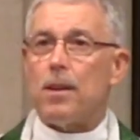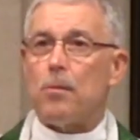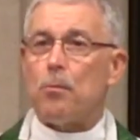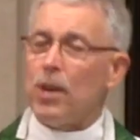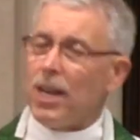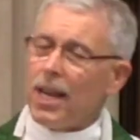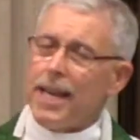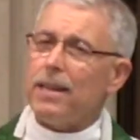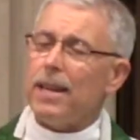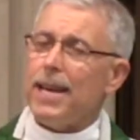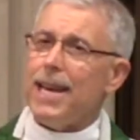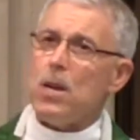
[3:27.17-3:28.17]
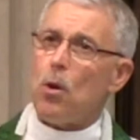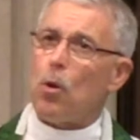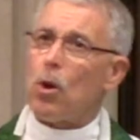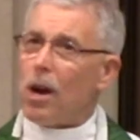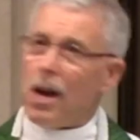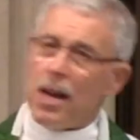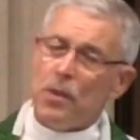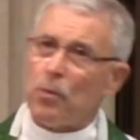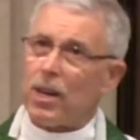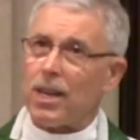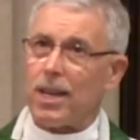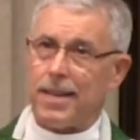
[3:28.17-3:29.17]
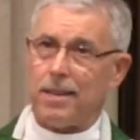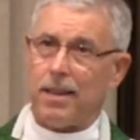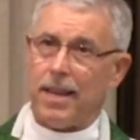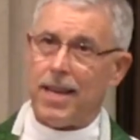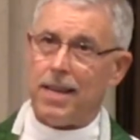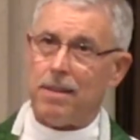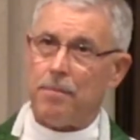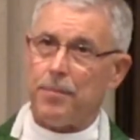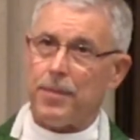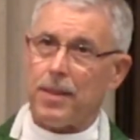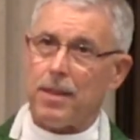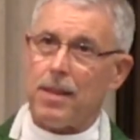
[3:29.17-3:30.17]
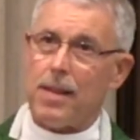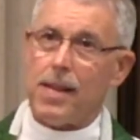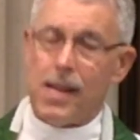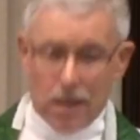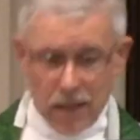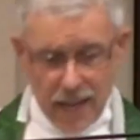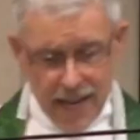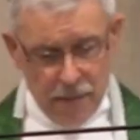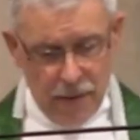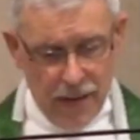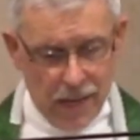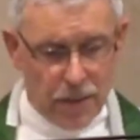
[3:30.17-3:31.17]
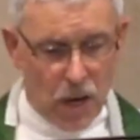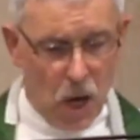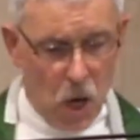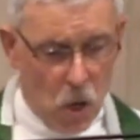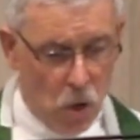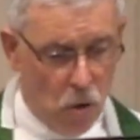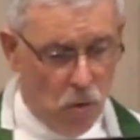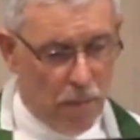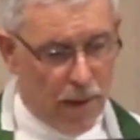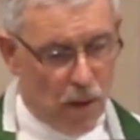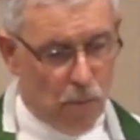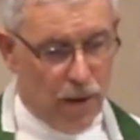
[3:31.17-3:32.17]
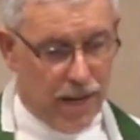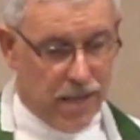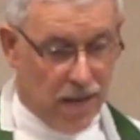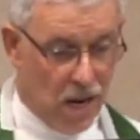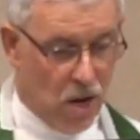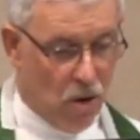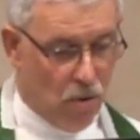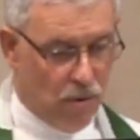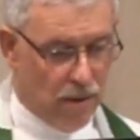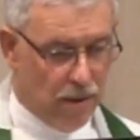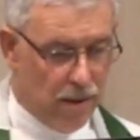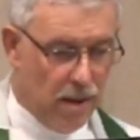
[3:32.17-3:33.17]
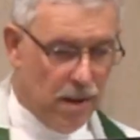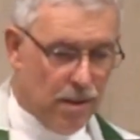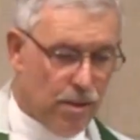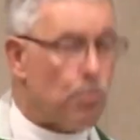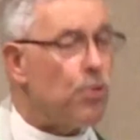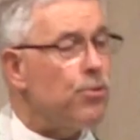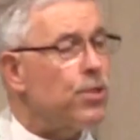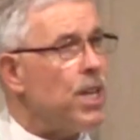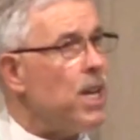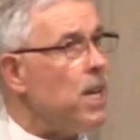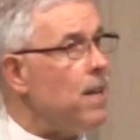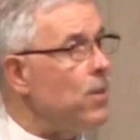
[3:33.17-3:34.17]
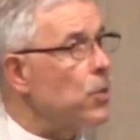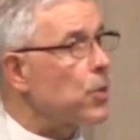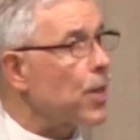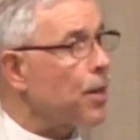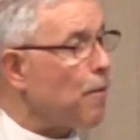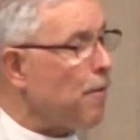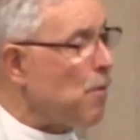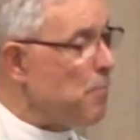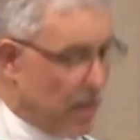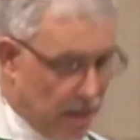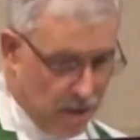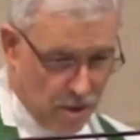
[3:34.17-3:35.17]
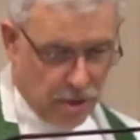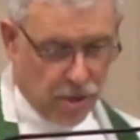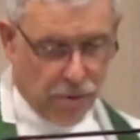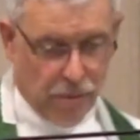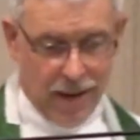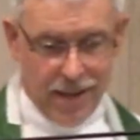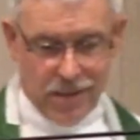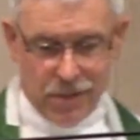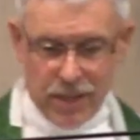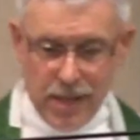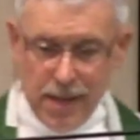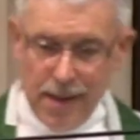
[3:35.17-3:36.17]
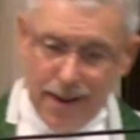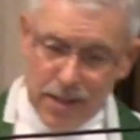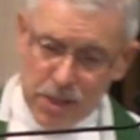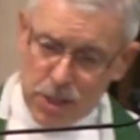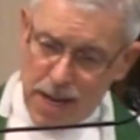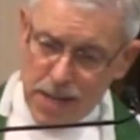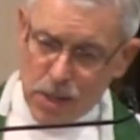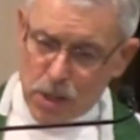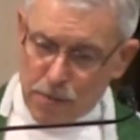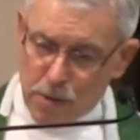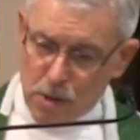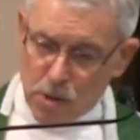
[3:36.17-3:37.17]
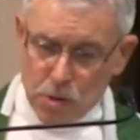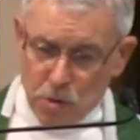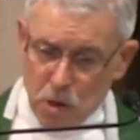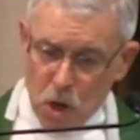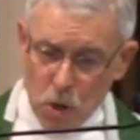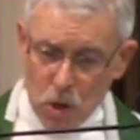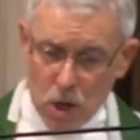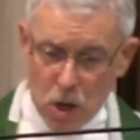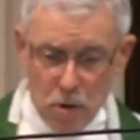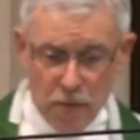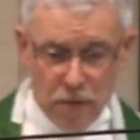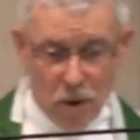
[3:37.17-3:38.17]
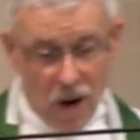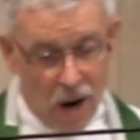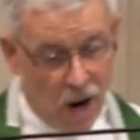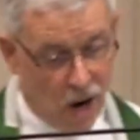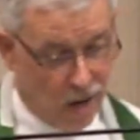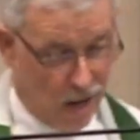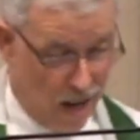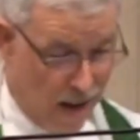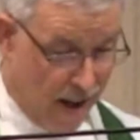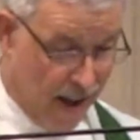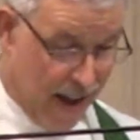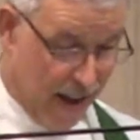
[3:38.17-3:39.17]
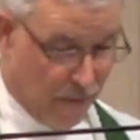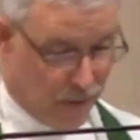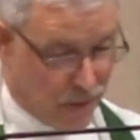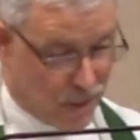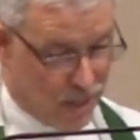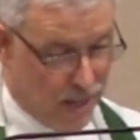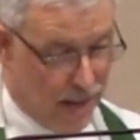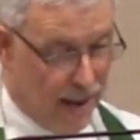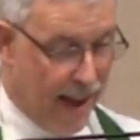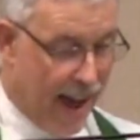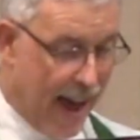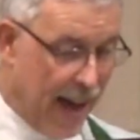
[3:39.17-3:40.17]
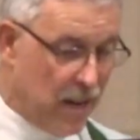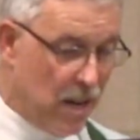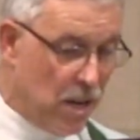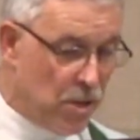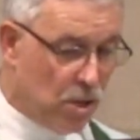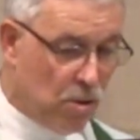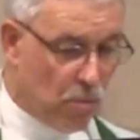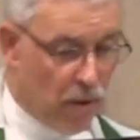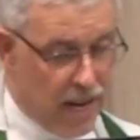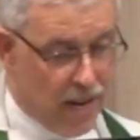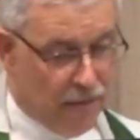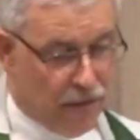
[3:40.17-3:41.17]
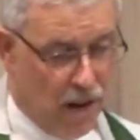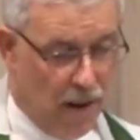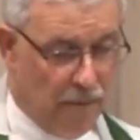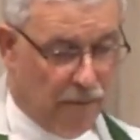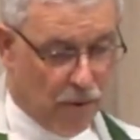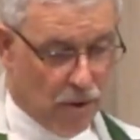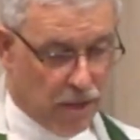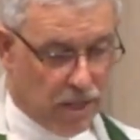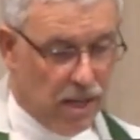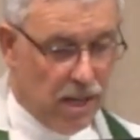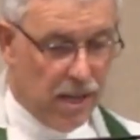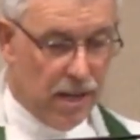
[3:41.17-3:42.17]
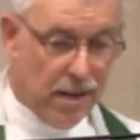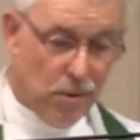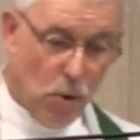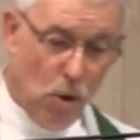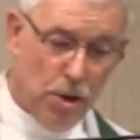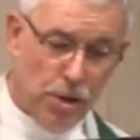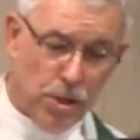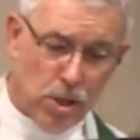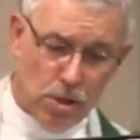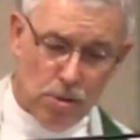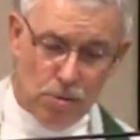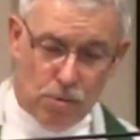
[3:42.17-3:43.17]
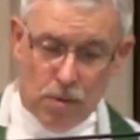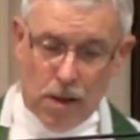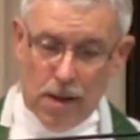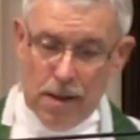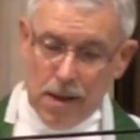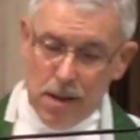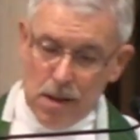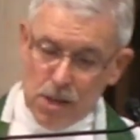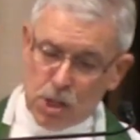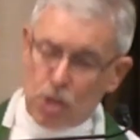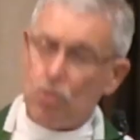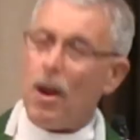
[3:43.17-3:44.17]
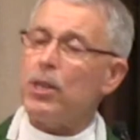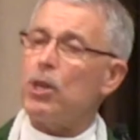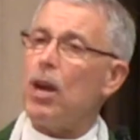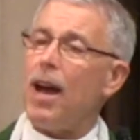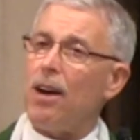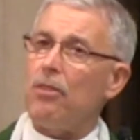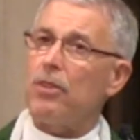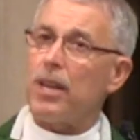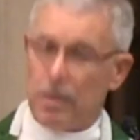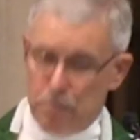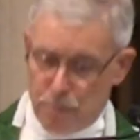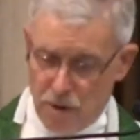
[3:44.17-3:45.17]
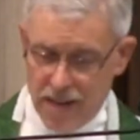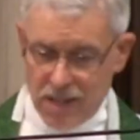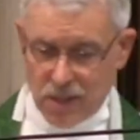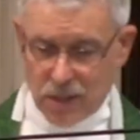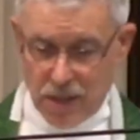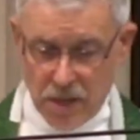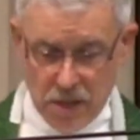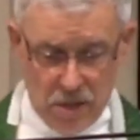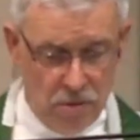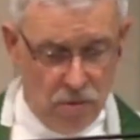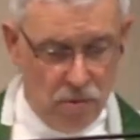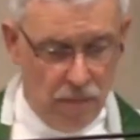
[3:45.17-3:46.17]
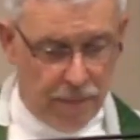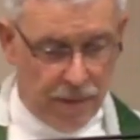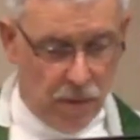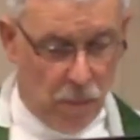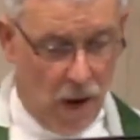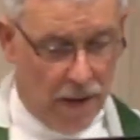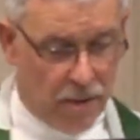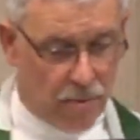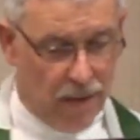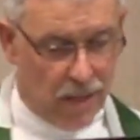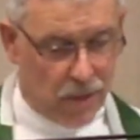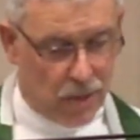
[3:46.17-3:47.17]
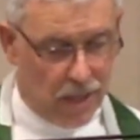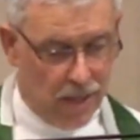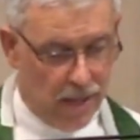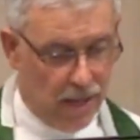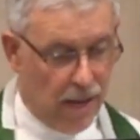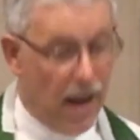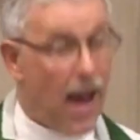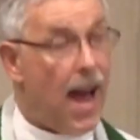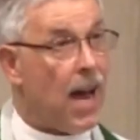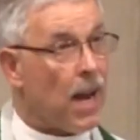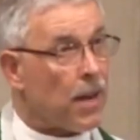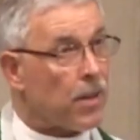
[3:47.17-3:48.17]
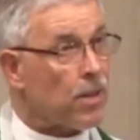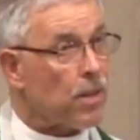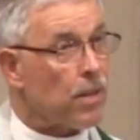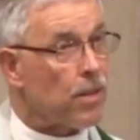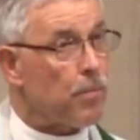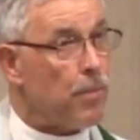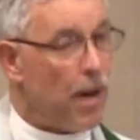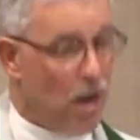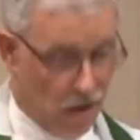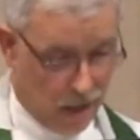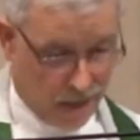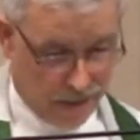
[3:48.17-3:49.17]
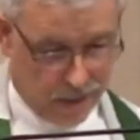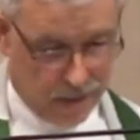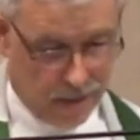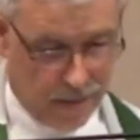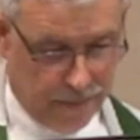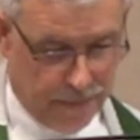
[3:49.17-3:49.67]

willingly or unwillingly leaving the home we know, the routines that are familiar to us, a sense of control over our lives, and a degree of comfort in order to stretch out and embrace the new, the wondrous, and the perilous.